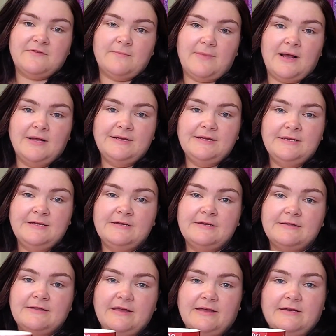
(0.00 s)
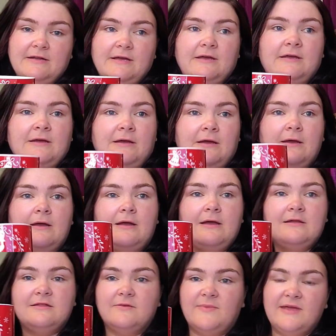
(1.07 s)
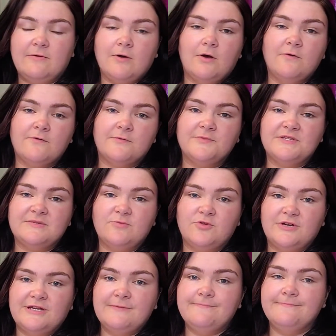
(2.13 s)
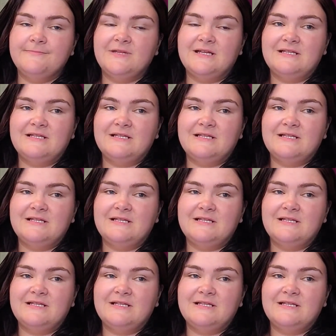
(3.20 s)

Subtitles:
a different mug than the B-roll from this morning.